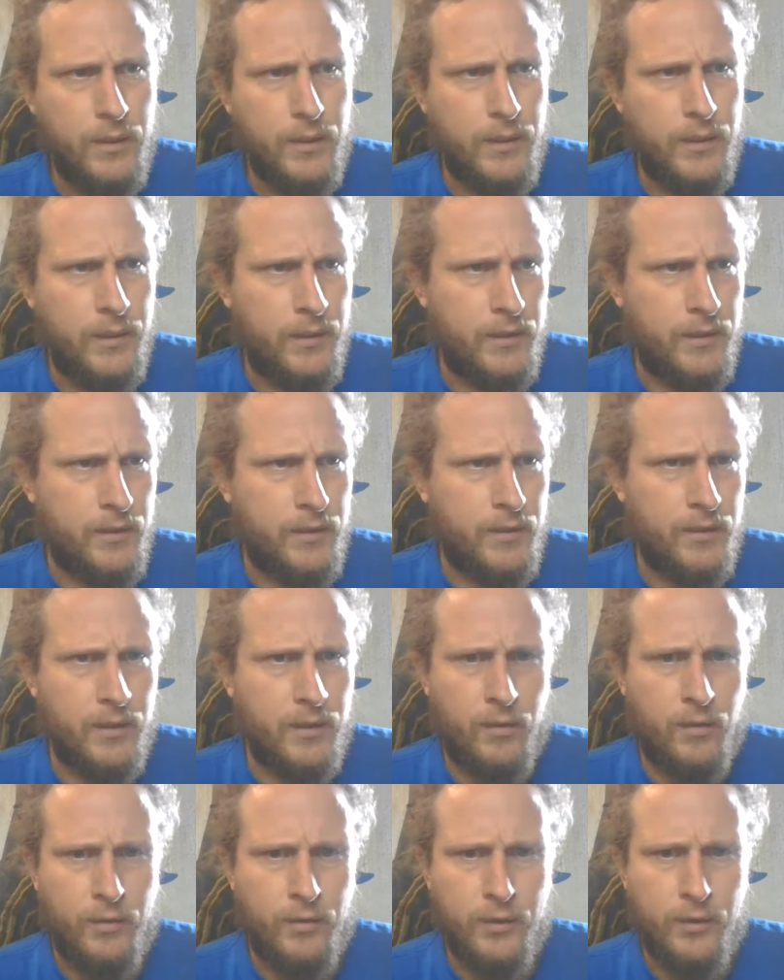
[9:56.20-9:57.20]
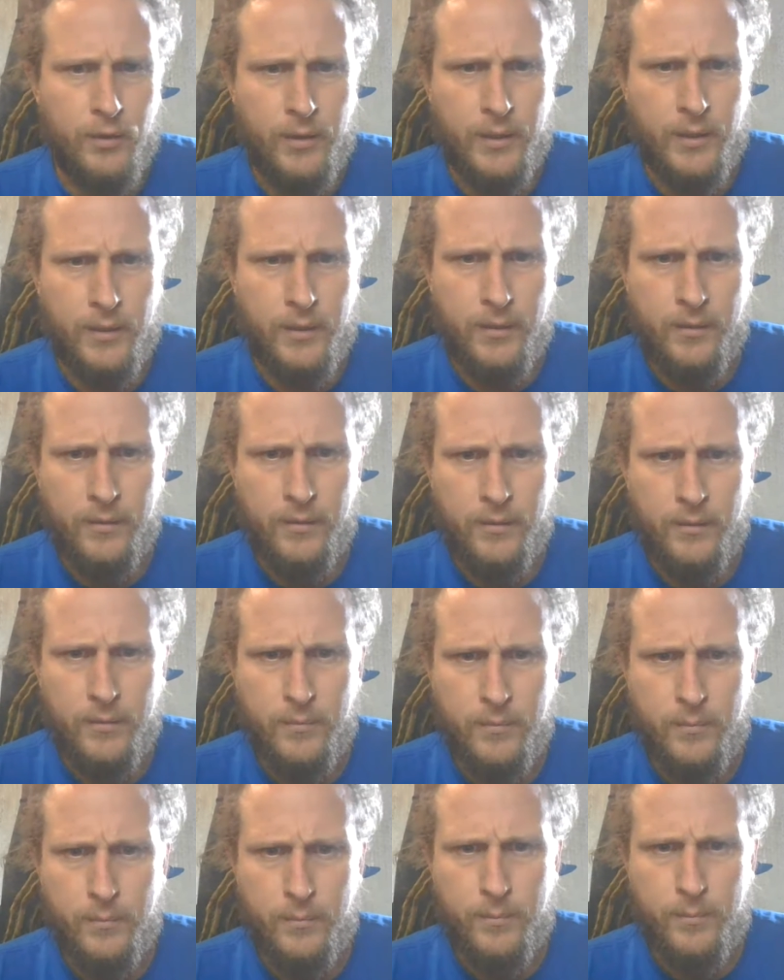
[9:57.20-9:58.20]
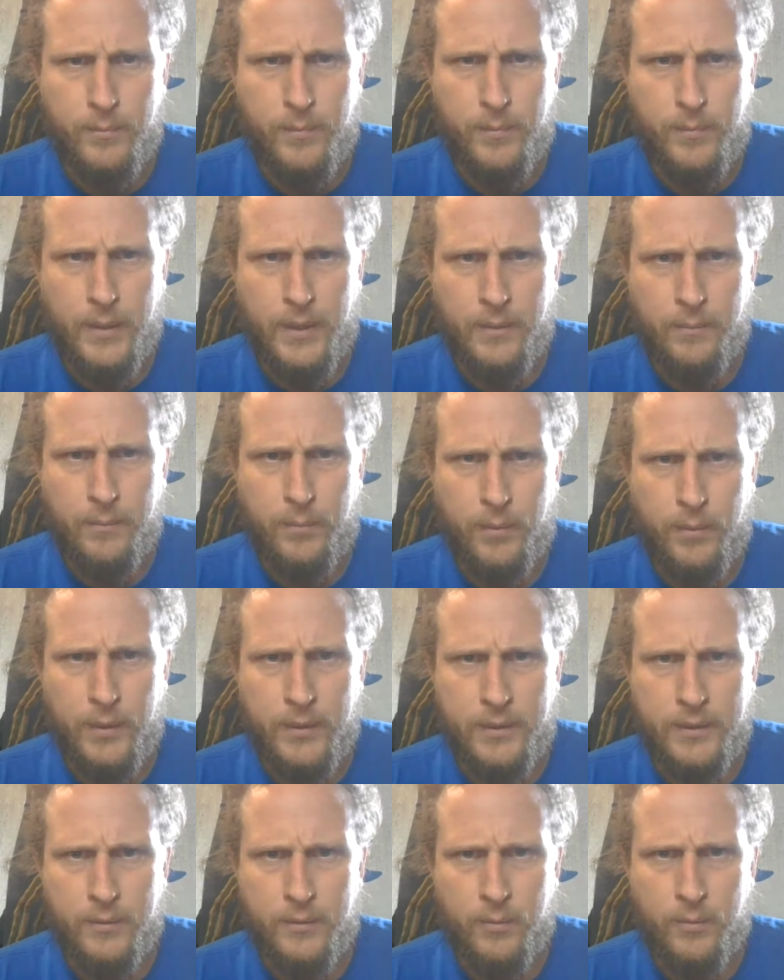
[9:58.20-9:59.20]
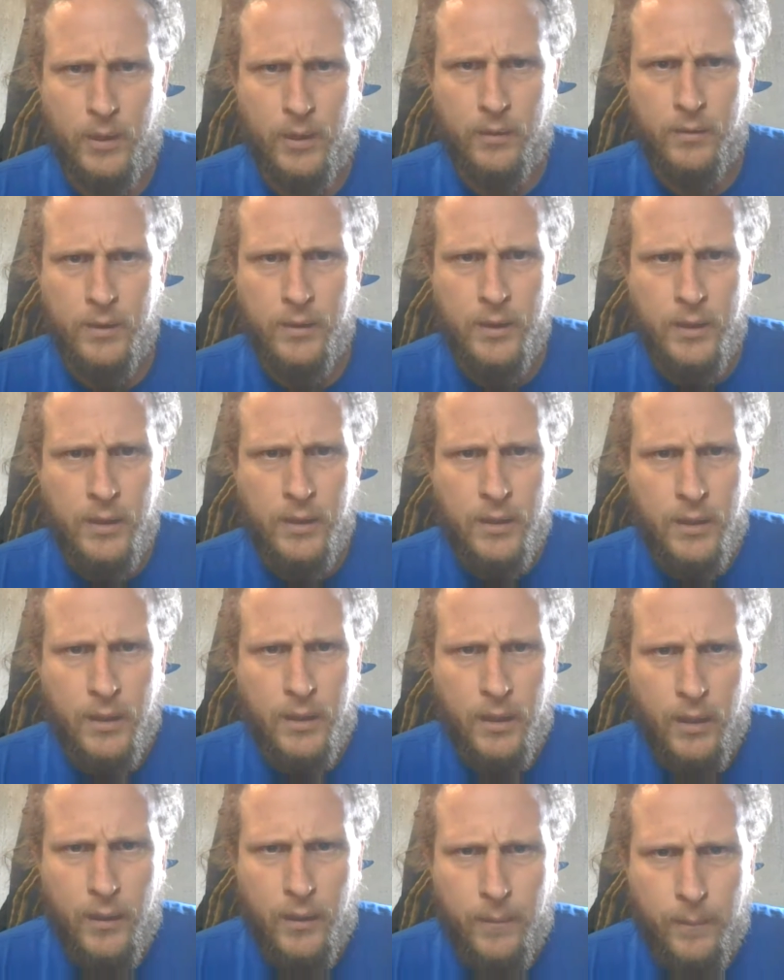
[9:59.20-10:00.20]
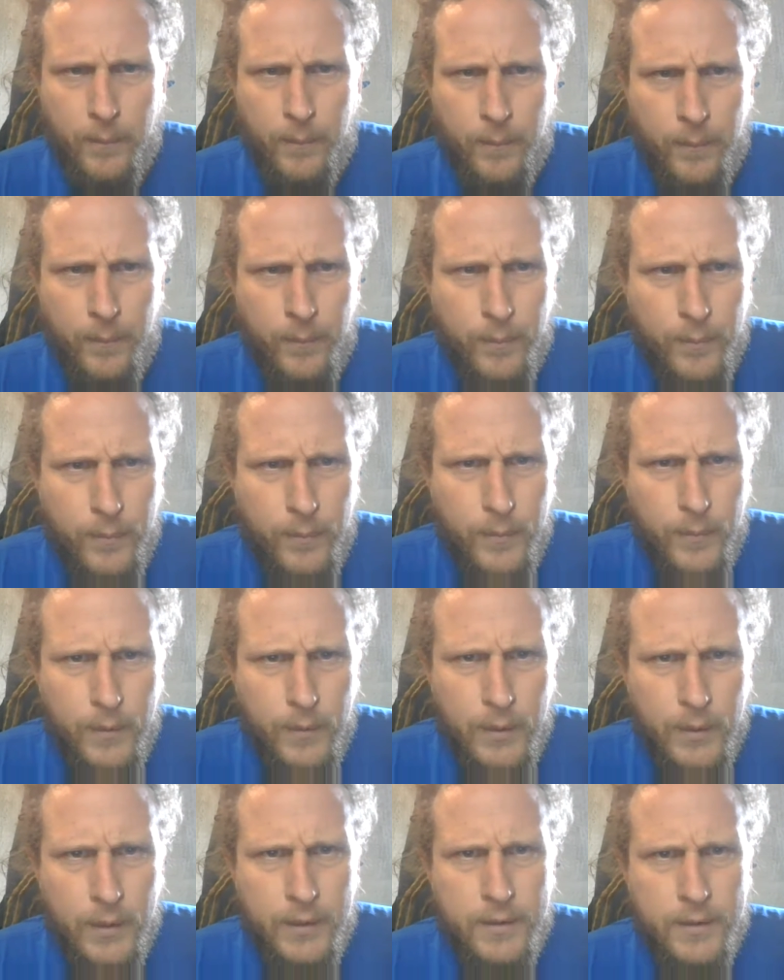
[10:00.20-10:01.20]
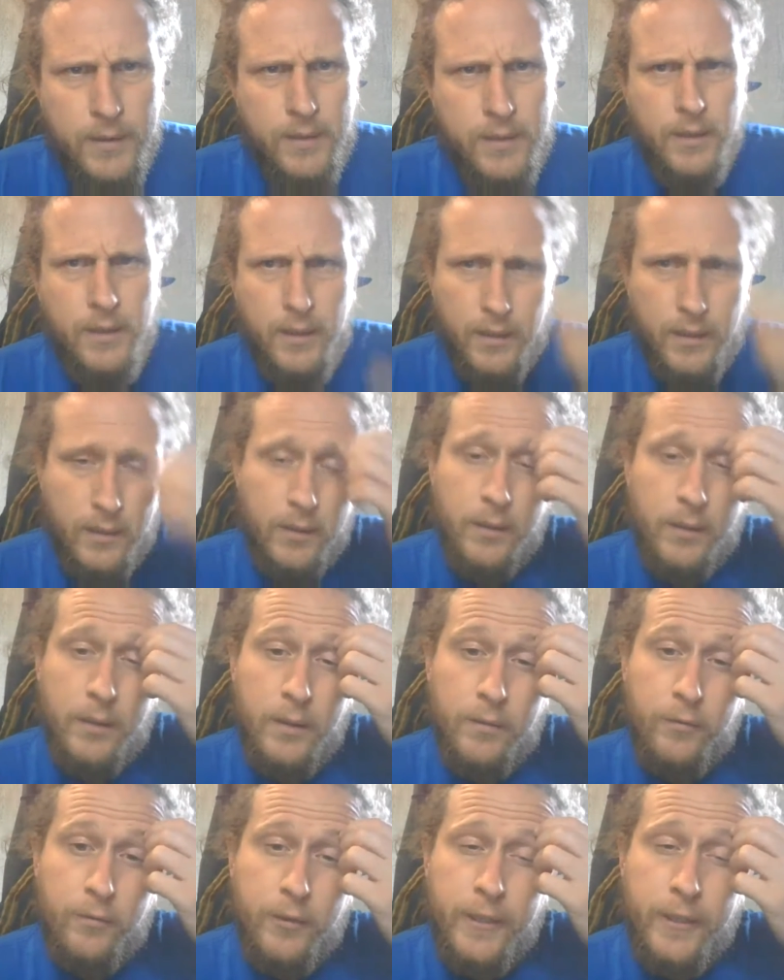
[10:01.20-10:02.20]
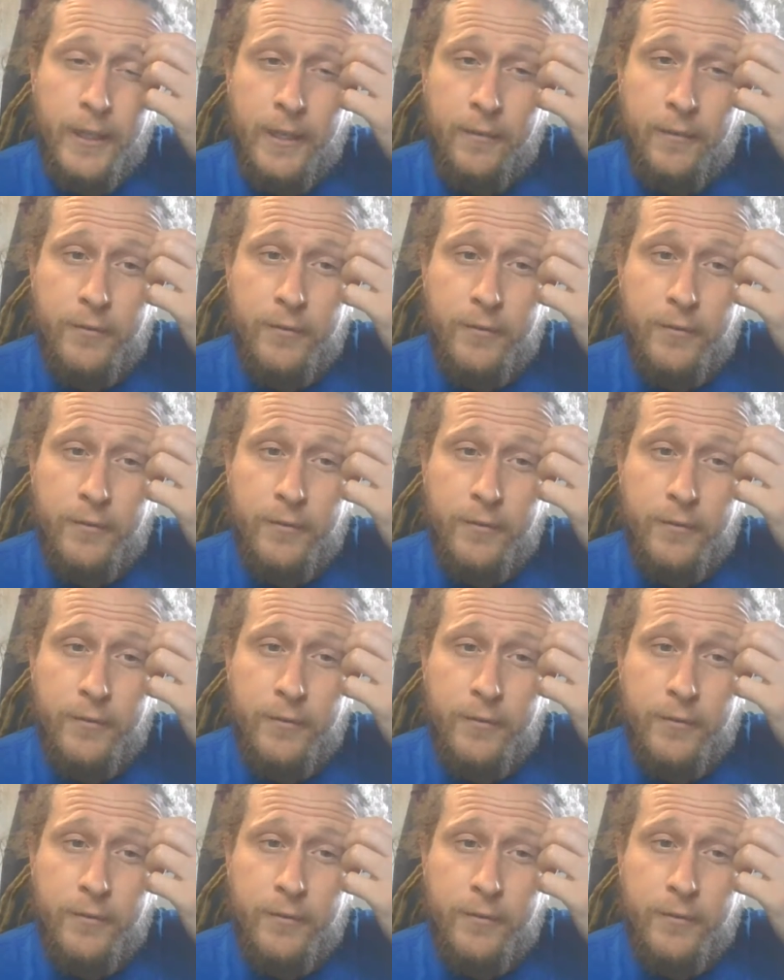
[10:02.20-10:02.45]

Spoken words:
is an ongoing pain point as well. let's see if we have